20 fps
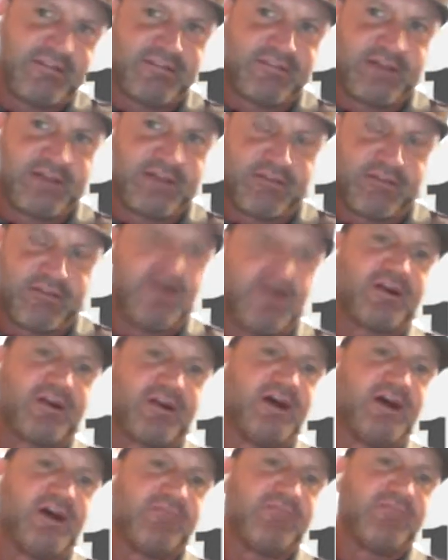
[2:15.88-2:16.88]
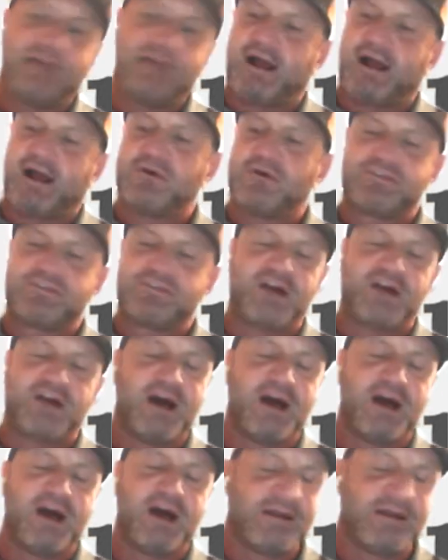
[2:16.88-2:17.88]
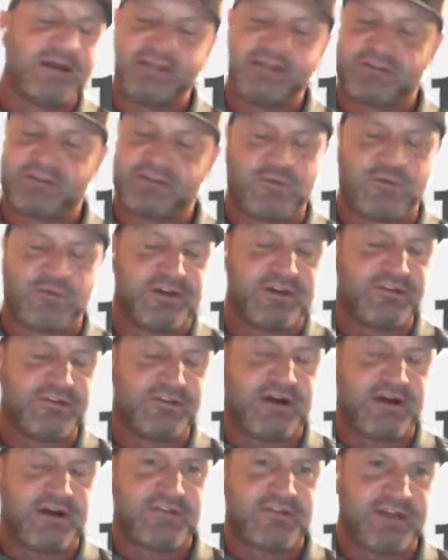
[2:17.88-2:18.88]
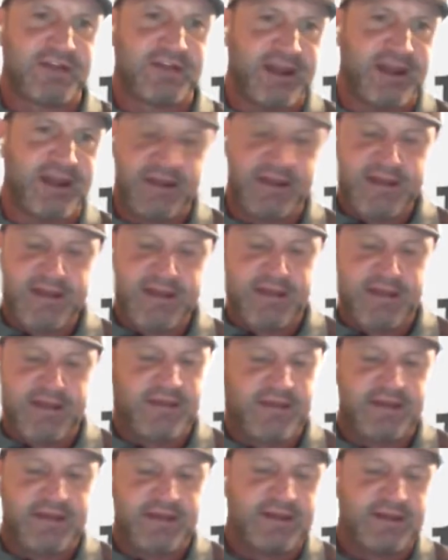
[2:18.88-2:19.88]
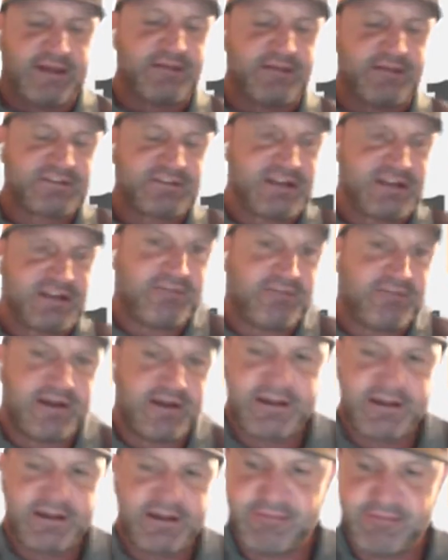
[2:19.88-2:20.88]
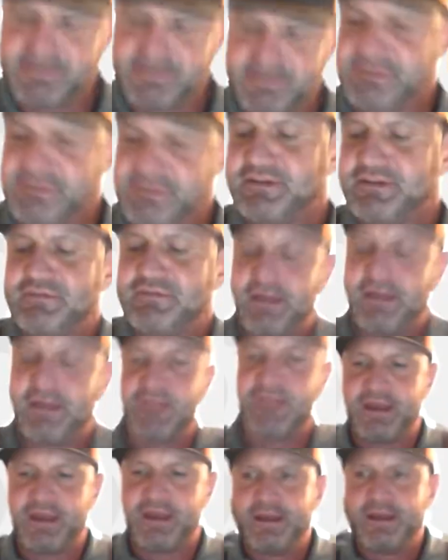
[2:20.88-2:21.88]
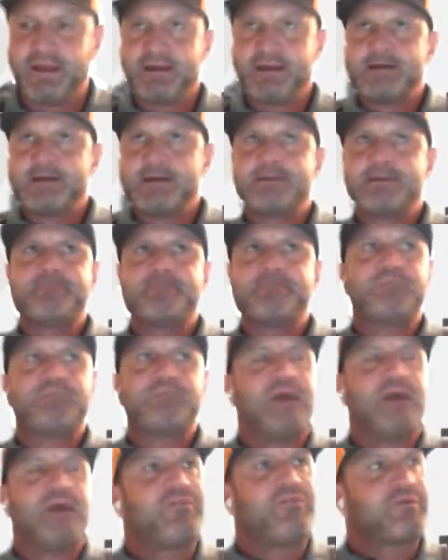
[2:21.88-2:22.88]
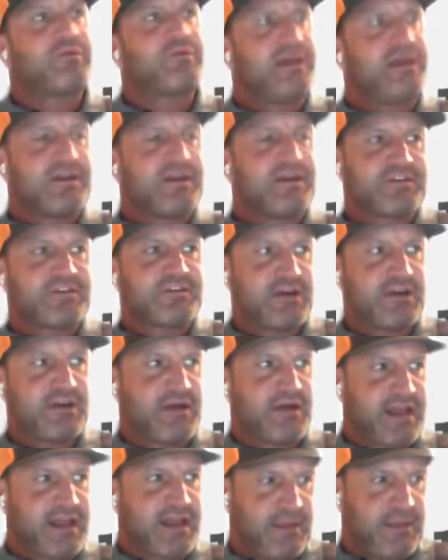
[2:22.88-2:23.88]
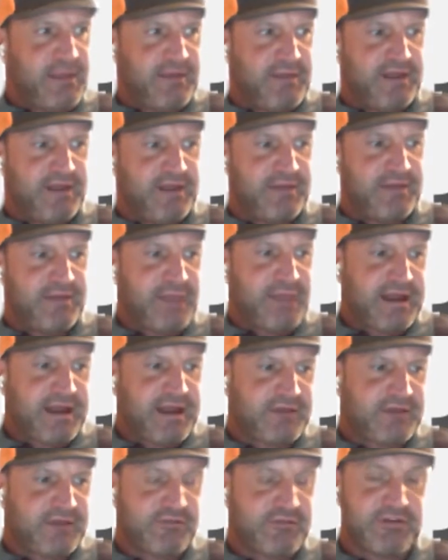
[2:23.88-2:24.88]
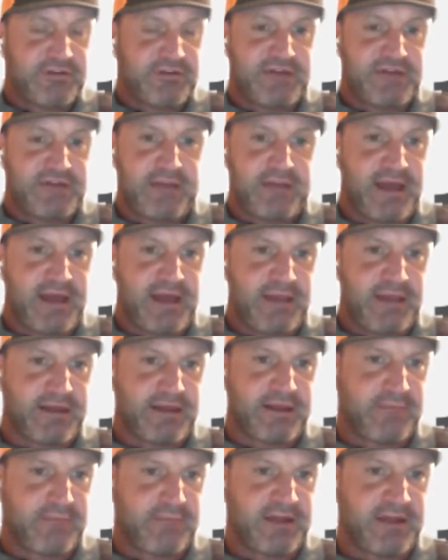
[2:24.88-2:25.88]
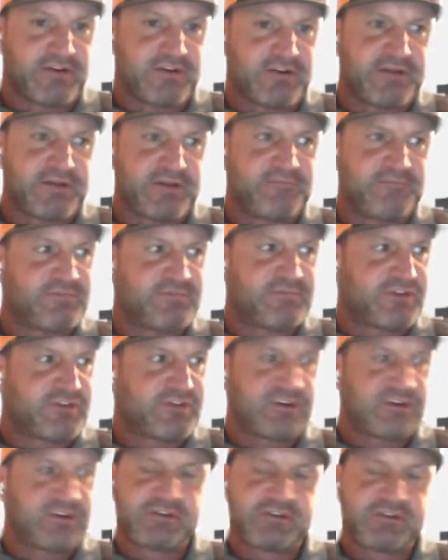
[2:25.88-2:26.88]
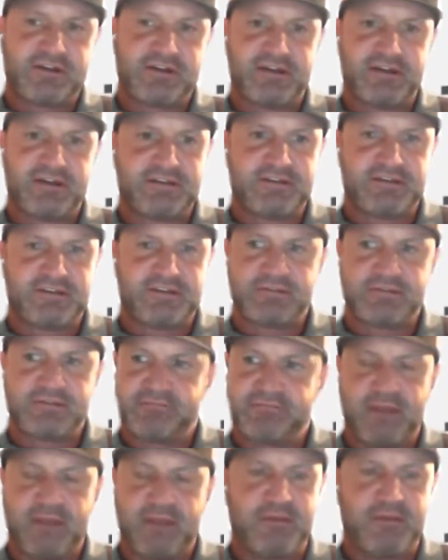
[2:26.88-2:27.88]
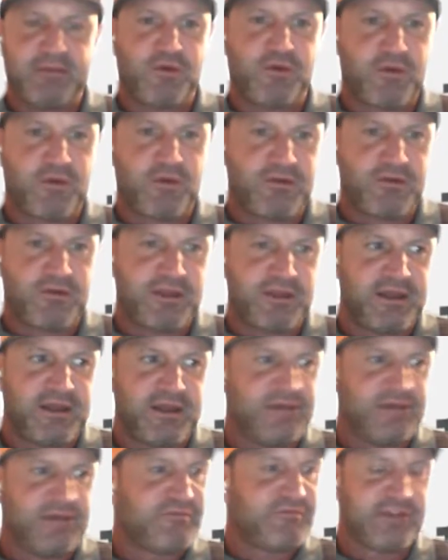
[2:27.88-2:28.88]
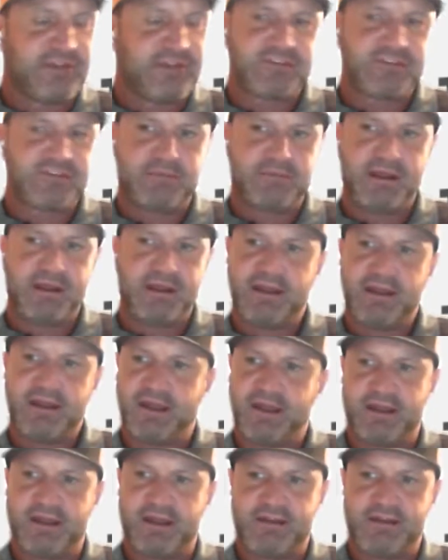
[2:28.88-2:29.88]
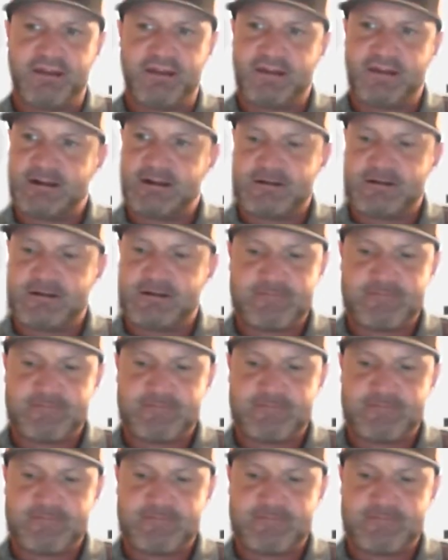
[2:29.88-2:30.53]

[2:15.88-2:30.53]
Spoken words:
like long enough. I always taught, but I teach 1 to 2 hours a day, and then I did other stuff in business, and then about 3 years ago, I came back into it full time. I had like a major surgery that just made me normal again, fixed me, and I